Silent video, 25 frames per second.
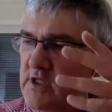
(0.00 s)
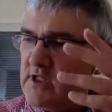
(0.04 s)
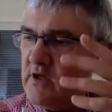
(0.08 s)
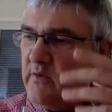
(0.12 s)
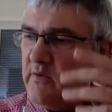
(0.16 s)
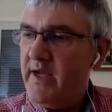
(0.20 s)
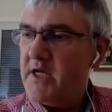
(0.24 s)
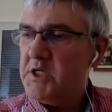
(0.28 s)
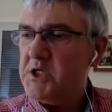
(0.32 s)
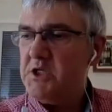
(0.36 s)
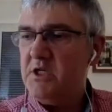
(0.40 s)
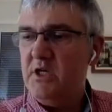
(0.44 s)

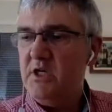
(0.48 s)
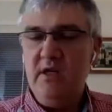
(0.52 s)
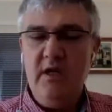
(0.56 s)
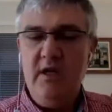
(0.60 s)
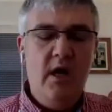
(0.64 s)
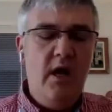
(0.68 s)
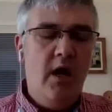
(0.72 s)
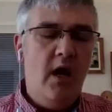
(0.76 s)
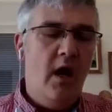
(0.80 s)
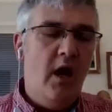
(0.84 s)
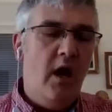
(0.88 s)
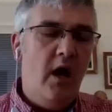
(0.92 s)
question,
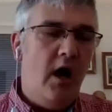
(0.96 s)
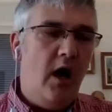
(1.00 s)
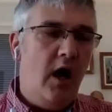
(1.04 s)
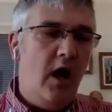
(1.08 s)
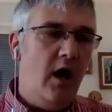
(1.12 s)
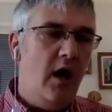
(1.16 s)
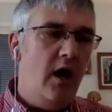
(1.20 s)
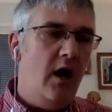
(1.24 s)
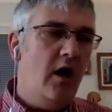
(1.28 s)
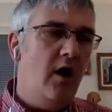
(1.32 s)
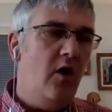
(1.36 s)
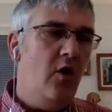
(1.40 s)

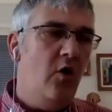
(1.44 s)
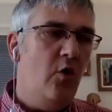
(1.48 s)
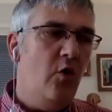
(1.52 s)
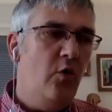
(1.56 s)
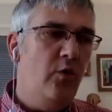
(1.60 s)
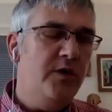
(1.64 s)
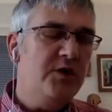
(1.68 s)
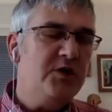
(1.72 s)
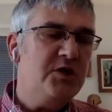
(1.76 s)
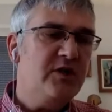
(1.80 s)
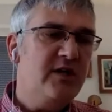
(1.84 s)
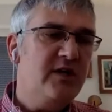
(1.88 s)

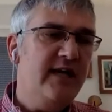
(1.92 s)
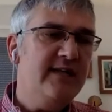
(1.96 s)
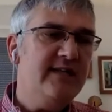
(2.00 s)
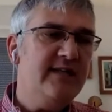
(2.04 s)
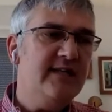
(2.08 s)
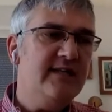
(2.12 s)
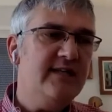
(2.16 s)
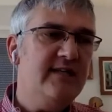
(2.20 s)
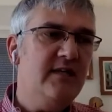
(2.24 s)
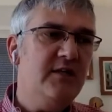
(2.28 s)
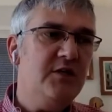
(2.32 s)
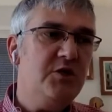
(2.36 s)
which raises
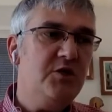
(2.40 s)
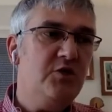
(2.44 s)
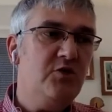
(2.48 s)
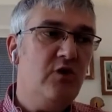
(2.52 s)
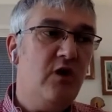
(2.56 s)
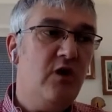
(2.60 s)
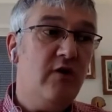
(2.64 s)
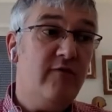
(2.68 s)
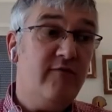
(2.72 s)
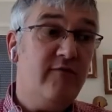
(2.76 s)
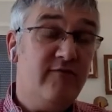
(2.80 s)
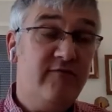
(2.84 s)
the issue
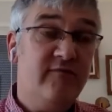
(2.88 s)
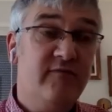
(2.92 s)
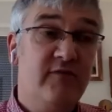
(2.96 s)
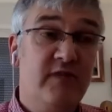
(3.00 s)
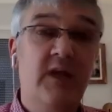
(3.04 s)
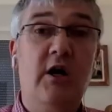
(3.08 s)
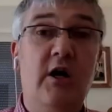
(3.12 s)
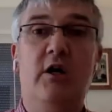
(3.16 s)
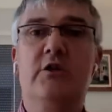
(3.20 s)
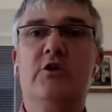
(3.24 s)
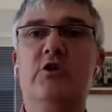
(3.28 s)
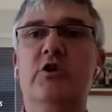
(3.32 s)
of the
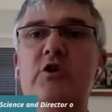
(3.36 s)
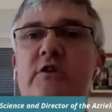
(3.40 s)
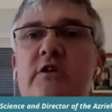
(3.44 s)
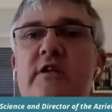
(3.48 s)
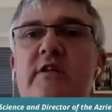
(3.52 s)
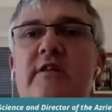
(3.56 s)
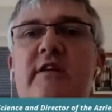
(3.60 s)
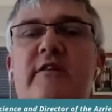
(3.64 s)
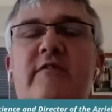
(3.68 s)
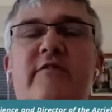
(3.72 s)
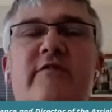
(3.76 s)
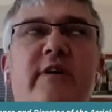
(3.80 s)

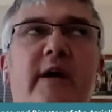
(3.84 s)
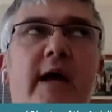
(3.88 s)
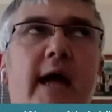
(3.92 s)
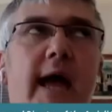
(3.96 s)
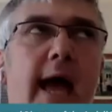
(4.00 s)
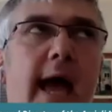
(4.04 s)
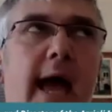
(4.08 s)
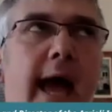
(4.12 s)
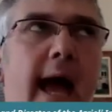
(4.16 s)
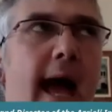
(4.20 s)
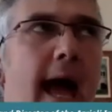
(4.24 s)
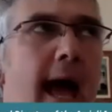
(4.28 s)
alternative,
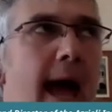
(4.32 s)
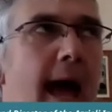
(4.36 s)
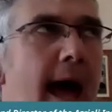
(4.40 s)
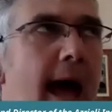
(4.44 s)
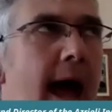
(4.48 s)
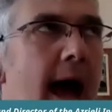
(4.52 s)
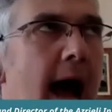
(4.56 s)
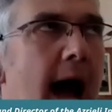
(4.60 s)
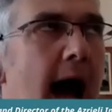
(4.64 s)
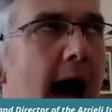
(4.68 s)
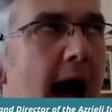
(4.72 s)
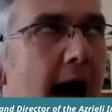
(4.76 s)

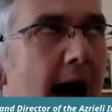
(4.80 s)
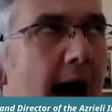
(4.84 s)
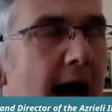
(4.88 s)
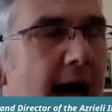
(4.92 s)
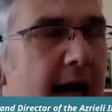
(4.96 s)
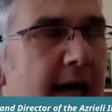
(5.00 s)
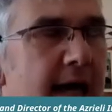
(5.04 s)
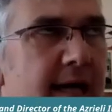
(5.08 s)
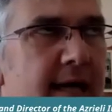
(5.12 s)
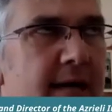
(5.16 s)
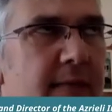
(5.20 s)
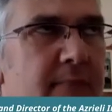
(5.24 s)

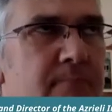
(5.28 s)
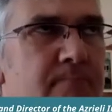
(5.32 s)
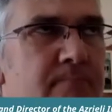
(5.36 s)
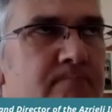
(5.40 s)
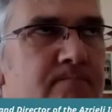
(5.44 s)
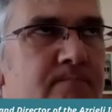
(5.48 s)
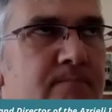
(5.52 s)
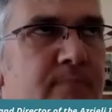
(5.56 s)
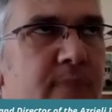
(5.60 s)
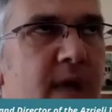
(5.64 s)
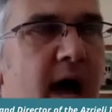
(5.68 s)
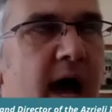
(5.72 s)
I
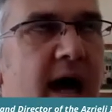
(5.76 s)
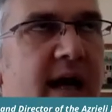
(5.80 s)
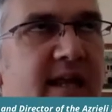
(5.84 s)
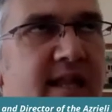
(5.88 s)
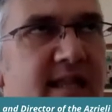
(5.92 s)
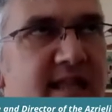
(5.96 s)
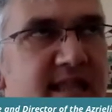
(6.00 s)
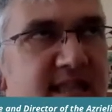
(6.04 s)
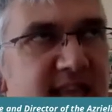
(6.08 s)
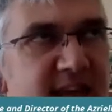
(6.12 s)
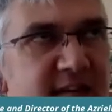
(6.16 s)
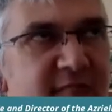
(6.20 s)

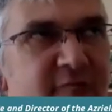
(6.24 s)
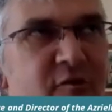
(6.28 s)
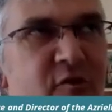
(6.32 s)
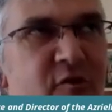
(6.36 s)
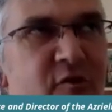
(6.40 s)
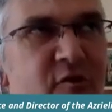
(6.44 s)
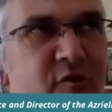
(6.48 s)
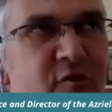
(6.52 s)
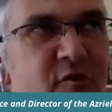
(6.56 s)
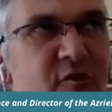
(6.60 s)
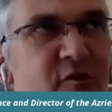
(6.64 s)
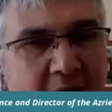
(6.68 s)
never
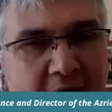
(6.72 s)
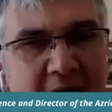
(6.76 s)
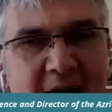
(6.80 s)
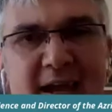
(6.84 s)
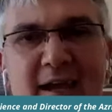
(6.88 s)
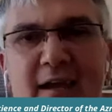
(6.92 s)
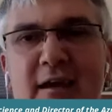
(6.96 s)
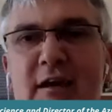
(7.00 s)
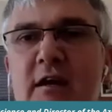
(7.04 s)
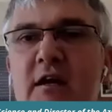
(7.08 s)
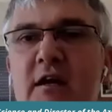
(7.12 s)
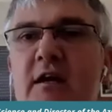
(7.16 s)

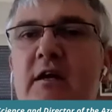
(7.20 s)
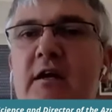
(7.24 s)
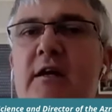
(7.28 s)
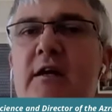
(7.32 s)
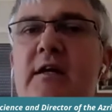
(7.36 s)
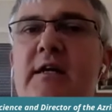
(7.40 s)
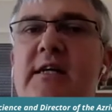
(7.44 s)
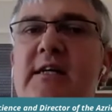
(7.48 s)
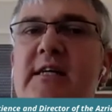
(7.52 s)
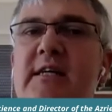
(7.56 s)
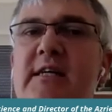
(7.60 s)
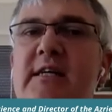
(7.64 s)
like
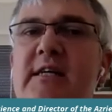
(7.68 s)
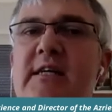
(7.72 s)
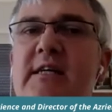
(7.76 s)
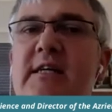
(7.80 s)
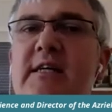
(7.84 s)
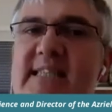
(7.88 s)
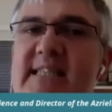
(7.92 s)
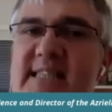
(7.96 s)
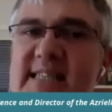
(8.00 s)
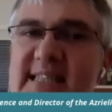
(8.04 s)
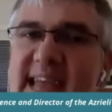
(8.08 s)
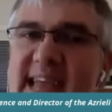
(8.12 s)

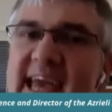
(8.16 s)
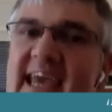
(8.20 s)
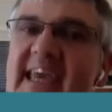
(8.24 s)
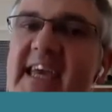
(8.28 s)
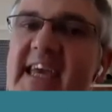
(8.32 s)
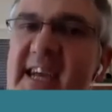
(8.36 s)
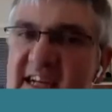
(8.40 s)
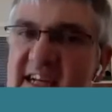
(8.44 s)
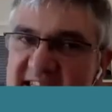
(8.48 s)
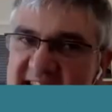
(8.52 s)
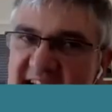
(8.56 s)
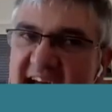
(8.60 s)

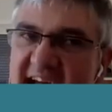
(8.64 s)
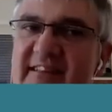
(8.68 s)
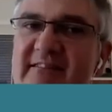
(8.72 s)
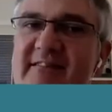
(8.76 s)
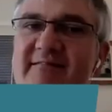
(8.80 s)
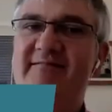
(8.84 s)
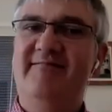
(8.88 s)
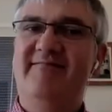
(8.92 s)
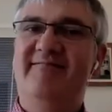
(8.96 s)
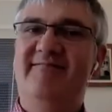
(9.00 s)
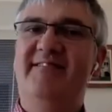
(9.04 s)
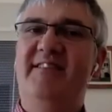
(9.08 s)
saying
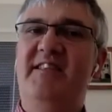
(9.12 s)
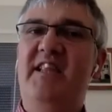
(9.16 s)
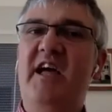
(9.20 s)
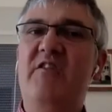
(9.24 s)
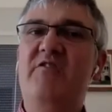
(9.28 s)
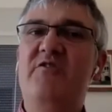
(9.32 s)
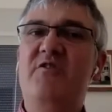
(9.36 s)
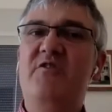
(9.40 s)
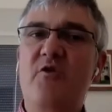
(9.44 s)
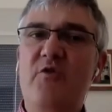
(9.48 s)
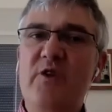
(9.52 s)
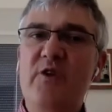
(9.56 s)
that
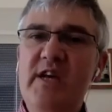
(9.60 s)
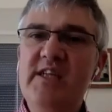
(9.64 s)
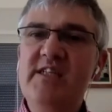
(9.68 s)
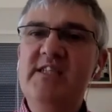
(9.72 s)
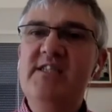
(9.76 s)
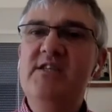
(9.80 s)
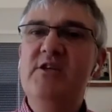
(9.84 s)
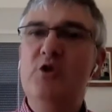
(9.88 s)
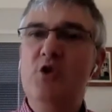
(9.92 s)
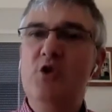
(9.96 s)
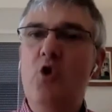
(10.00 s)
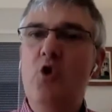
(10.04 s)
there is
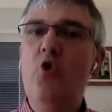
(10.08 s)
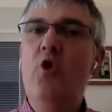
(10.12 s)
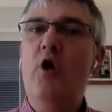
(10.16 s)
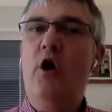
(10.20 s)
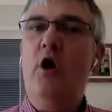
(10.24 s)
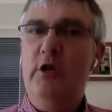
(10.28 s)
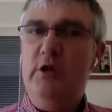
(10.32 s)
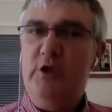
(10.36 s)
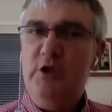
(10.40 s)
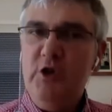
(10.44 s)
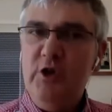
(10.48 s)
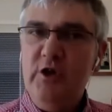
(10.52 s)
no
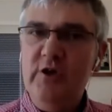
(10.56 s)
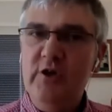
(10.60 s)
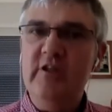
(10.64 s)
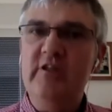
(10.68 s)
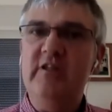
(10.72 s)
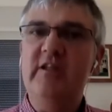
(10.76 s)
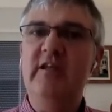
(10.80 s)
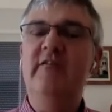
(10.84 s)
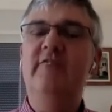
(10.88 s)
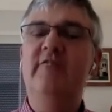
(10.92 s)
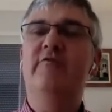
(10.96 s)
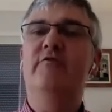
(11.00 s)

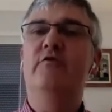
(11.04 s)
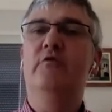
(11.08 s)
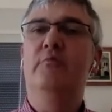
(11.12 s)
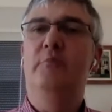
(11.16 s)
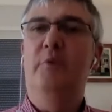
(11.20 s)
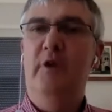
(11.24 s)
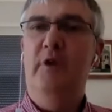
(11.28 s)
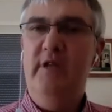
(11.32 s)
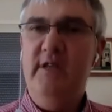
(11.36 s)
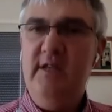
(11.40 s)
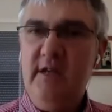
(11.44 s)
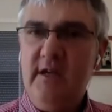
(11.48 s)
alternative to
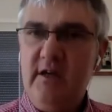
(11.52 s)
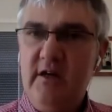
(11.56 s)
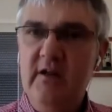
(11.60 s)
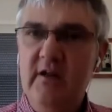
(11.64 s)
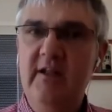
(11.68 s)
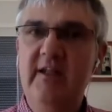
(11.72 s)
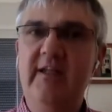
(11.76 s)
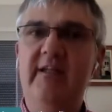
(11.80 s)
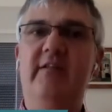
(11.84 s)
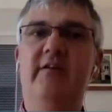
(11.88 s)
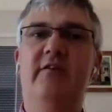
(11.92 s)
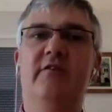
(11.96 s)
political
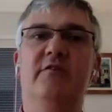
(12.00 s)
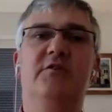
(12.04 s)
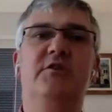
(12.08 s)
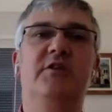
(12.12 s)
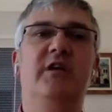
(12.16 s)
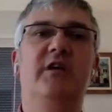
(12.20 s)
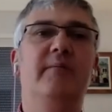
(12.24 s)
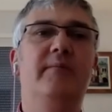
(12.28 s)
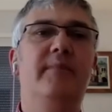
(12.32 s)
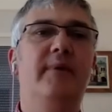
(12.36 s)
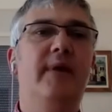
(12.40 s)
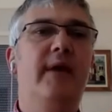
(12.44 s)

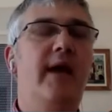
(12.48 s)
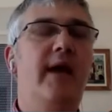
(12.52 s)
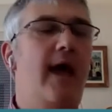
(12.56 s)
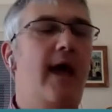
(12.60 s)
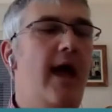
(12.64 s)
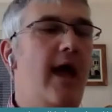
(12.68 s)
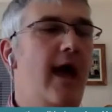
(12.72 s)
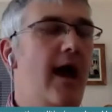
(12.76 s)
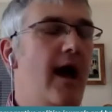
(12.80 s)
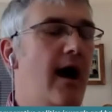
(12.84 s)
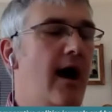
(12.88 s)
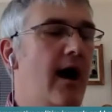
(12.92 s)
leadership,
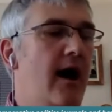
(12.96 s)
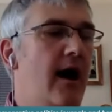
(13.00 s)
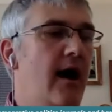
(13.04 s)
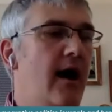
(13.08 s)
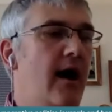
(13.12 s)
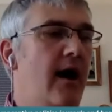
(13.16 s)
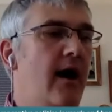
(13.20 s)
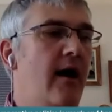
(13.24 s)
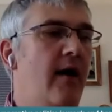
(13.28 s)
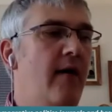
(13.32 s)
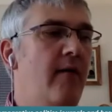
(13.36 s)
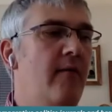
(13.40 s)

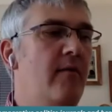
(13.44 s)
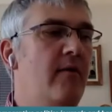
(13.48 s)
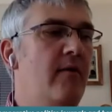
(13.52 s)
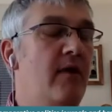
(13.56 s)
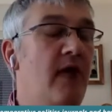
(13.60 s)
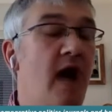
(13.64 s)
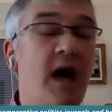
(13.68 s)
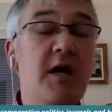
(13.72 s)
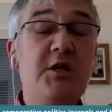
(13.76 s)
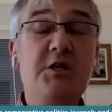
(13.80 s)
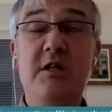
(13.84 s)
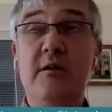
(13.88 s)

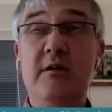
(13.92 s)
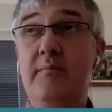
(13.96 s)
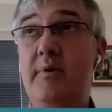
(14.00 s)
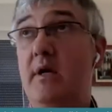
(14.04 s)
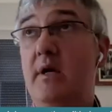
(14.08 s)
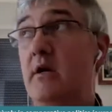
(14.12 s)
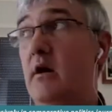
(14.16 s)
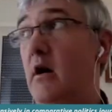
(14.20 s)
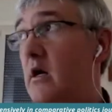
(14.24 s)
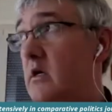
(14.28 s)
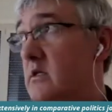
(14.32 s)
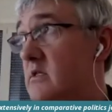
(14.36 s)
largely
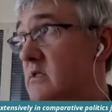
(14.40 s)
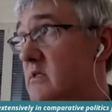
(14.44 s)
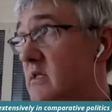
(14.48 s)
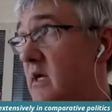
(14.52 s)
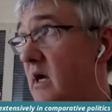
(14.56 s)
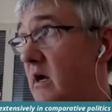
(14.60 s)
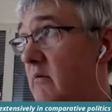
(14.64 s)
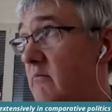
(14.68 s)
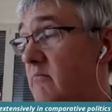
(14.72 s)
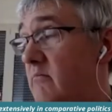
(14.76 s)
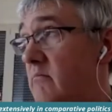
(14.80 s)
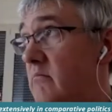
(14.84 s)
because
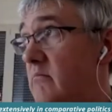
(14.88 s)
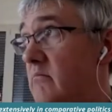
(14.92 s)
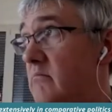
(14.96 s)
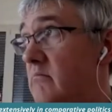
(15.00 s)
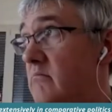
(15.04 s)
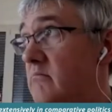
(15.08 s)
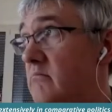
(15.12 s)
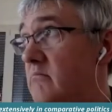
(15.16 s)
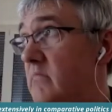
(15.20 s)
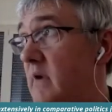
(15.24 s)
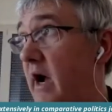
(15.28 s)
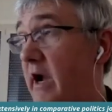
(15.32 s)

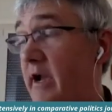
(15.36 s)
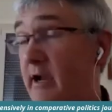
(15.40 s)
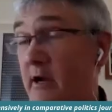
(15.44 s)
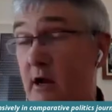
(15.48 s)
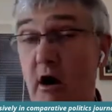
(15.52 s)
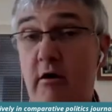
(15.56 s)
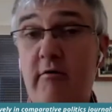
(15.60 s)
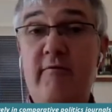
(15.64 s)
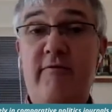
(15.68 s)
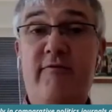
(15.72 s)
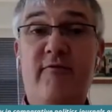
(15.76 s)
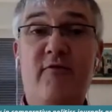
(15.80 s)
I
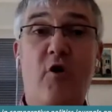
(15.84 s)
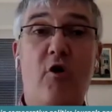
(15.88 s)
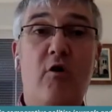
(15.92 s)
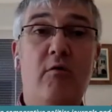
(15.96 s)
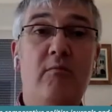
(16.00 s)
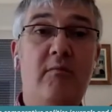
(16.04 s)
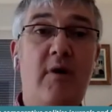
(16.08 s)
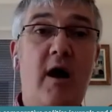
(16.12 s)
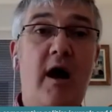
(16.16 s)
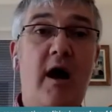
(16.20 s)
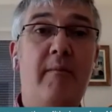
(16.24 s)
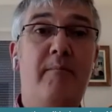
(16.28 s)
come
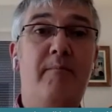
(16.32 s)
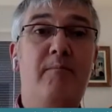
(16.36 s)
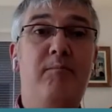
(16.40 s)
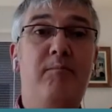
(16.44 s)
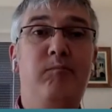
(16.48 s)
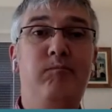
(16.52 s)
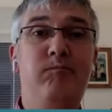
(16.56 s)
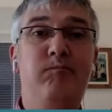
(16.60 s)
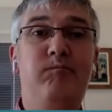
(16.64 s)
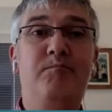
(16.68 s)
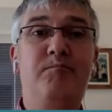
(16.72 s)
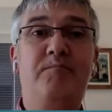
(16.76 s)
from a
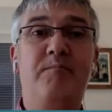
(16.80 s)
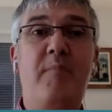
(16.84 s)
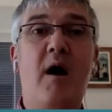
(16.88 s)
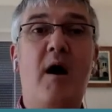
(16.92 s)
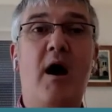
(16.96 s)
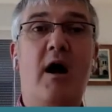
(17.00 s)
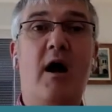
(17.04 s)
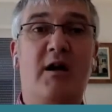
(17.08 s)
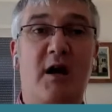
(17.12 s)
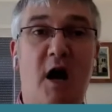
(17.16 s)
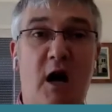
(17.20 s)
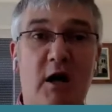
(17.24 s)

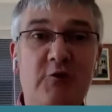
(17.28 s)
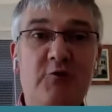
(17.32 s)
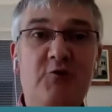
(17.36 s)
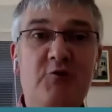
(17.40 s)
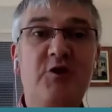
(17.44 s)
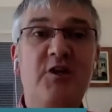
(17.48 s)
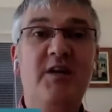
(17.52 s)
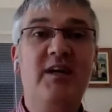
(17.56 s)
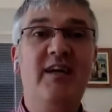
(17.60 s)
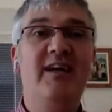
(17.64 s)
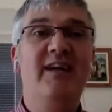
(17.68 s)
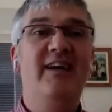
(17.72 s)

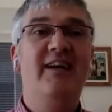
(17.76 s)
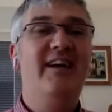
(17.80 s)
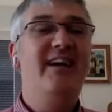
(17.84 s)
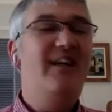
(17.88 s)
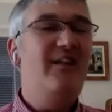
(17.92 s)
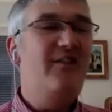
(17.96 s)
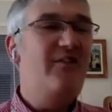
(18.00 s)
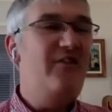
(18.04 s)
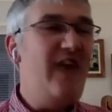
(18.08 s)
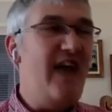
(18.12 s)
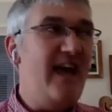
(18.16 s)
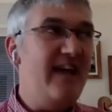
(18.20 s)
country
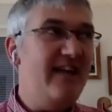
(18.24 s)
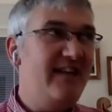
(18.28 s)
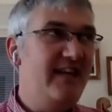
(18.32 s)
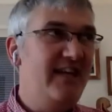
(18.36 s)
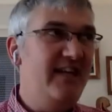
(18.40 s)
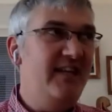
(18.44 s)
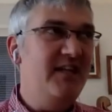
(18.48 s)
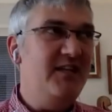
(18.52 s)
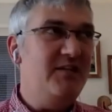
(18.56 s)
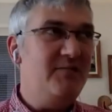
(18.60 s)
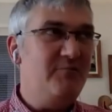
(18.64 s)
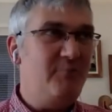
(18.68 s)
that in
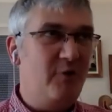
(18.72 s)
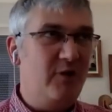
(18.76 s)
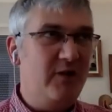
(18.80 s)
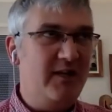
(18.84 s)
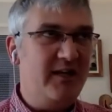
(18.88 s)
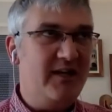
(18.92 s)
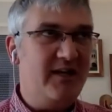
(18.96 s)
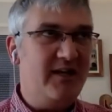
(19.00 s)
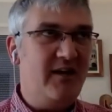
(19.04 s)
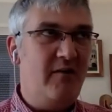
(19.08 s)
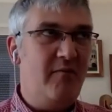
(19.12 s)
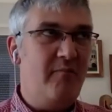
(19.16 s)
its
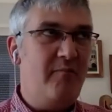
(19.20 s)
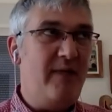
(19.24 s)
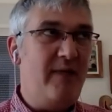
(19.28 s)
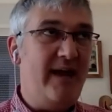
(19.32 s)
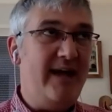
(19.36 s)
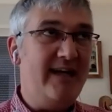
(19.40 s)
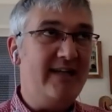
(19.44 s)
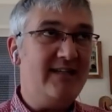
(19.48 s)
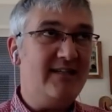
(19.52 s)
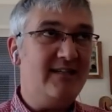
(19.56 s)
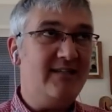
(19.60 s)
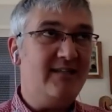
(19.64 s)
political
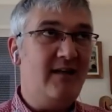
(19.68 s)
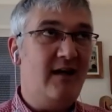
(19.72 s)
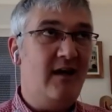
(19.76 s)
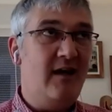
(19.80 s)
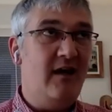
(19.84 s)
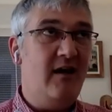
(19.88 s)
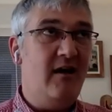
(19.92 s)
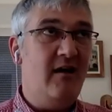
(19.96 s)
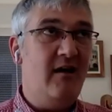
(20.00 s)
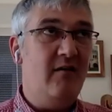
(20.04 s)
past, I